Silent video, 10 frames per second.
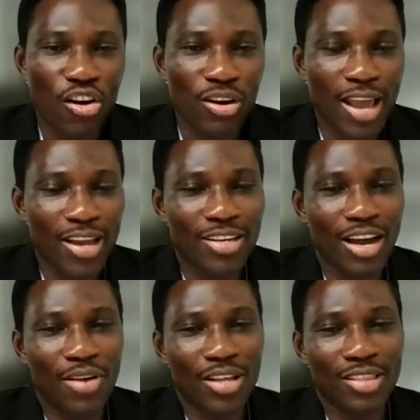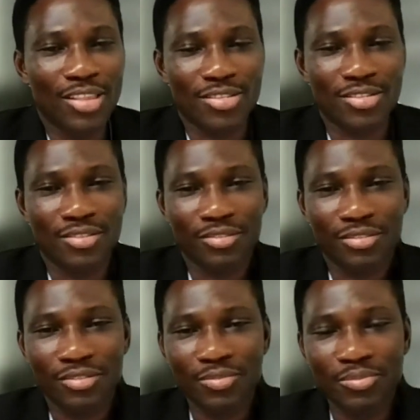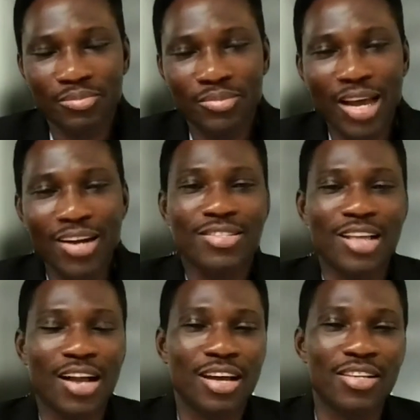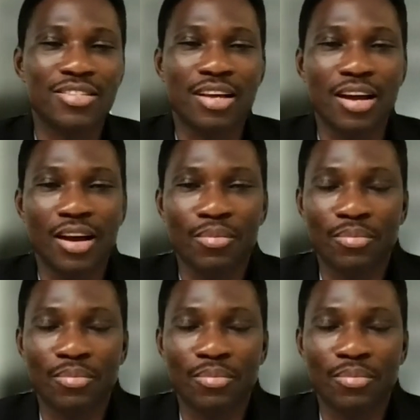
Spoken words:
Unlike indirect tax, that is tax that is